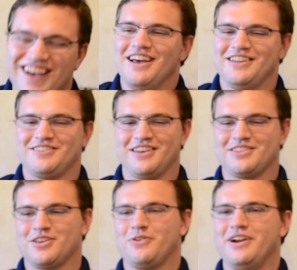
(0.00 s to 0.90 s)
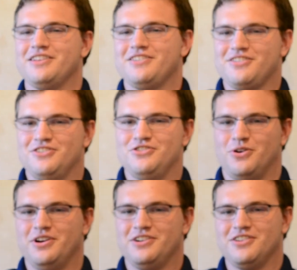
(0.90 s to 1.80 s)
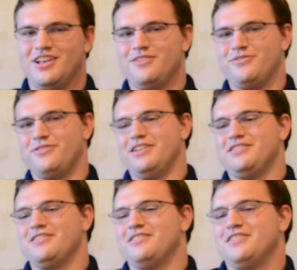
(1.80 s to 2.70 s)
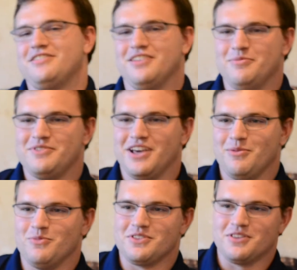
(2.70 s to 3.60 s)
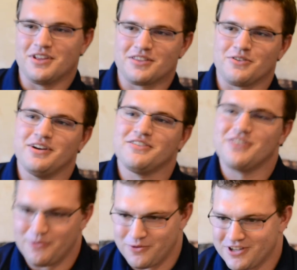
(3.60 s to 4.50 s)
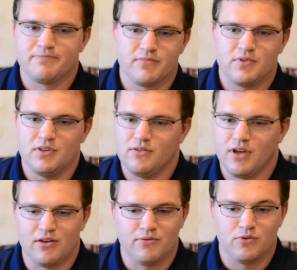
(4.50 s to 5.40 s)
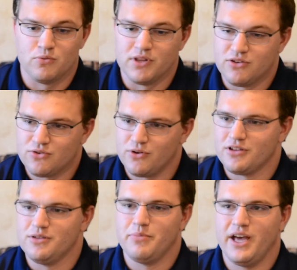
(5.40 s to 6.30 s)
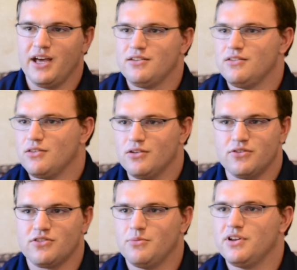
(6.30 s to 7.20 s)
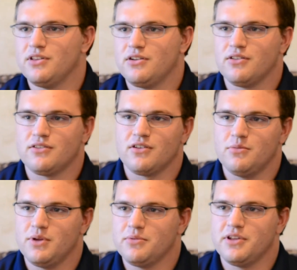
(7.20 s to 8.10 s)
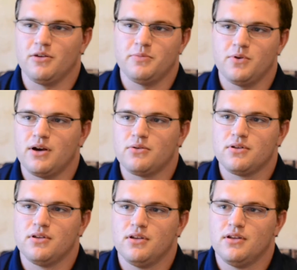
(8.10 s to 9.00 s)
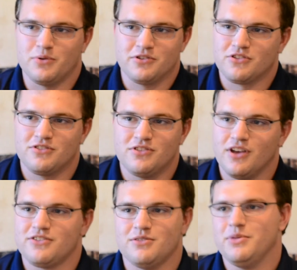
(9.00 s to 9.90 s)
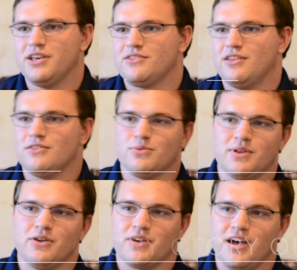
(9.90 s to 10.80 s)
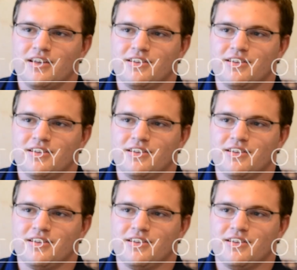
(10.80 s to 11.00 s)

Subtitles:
It's like the greatest joy in your life at the same time with the greatest suffering. You're really struggling bad, there's somebody there that's going to be able to help you out. It just doesn't make sense without God.